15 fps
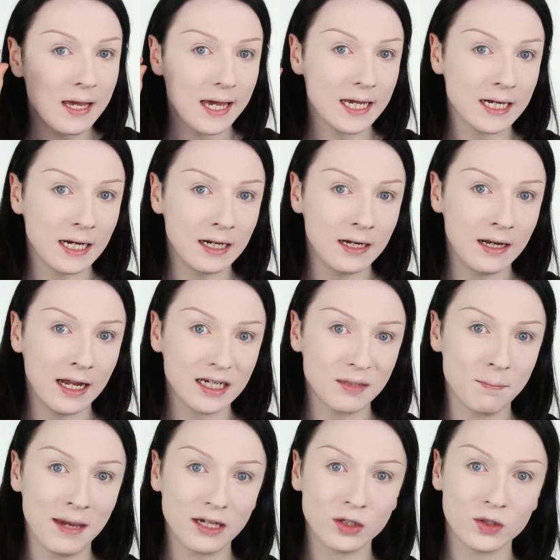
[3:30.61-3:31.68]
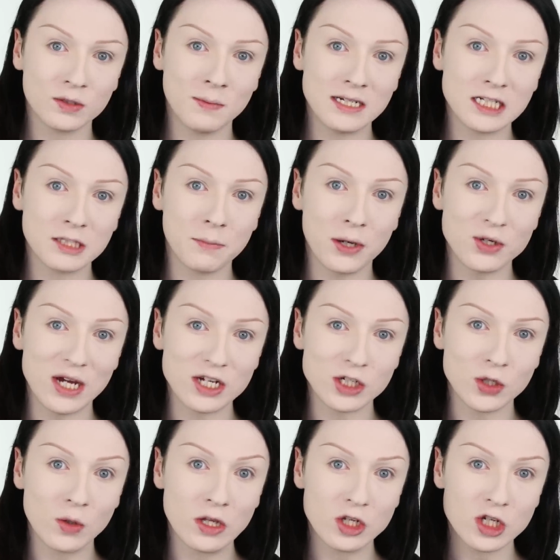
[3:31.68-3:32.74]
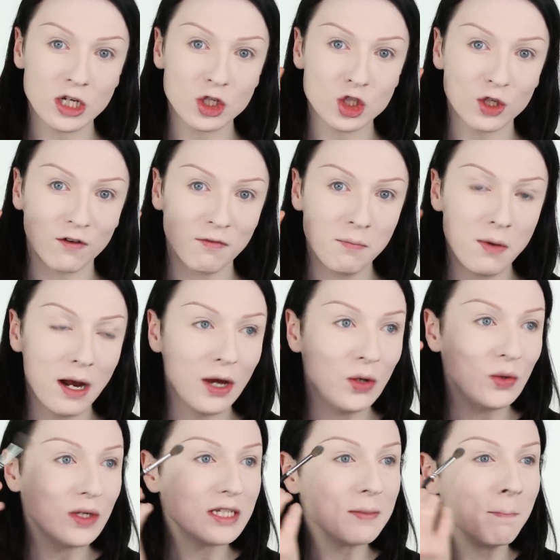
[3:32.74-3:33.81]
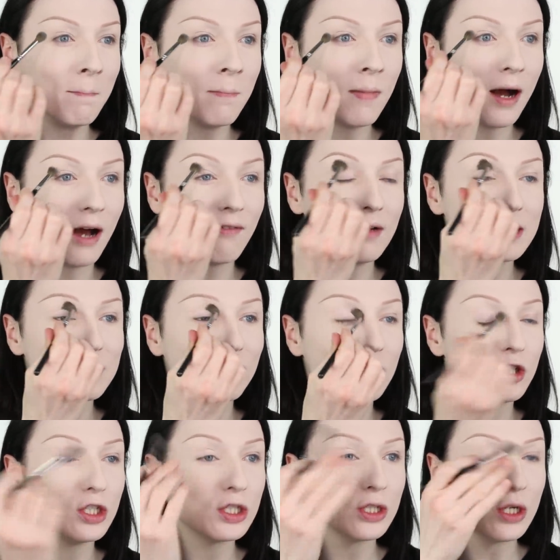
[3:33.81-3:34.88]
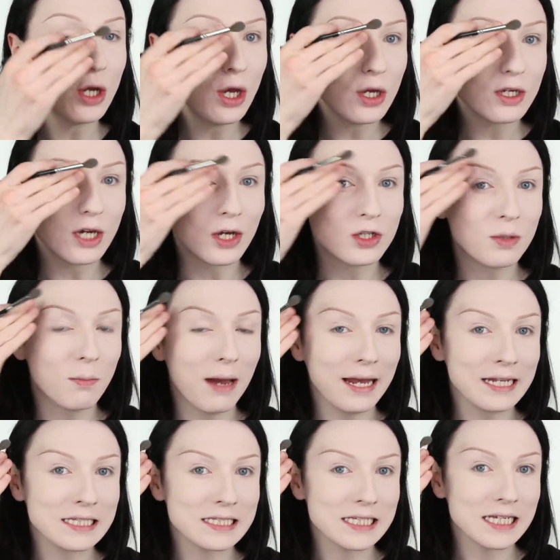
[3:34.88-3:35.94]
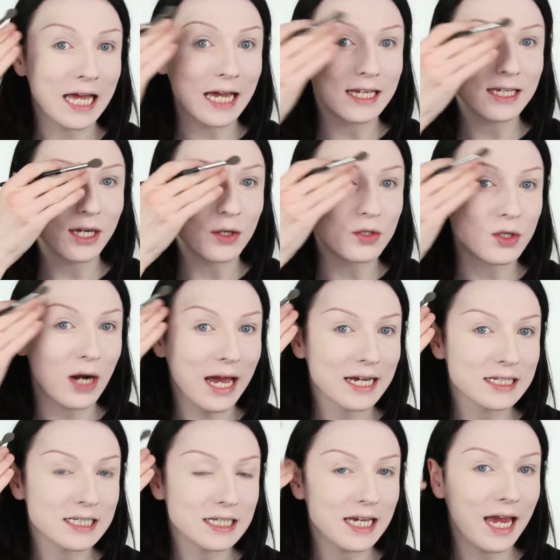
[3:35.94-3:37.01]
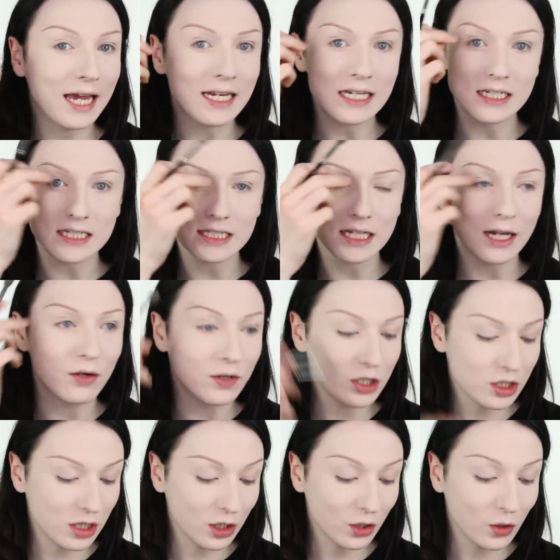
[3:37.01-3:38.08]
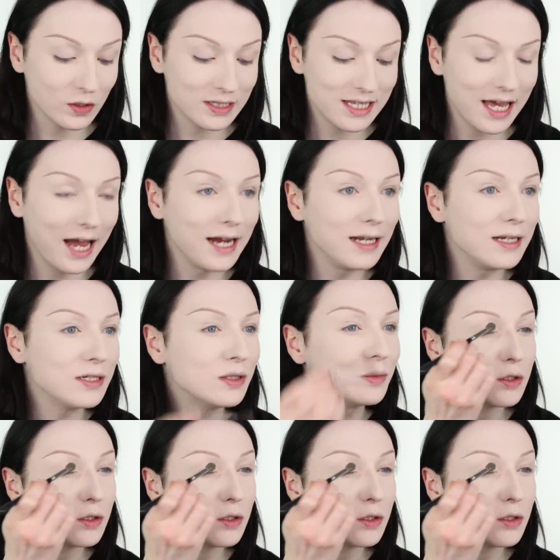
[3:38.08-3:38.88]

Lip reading: a colour like MAC Cosmetics powder eyeshadow in the shade Soft Brown is marvellous for just counterbalancing and counteracting any discoloration across the eyelid.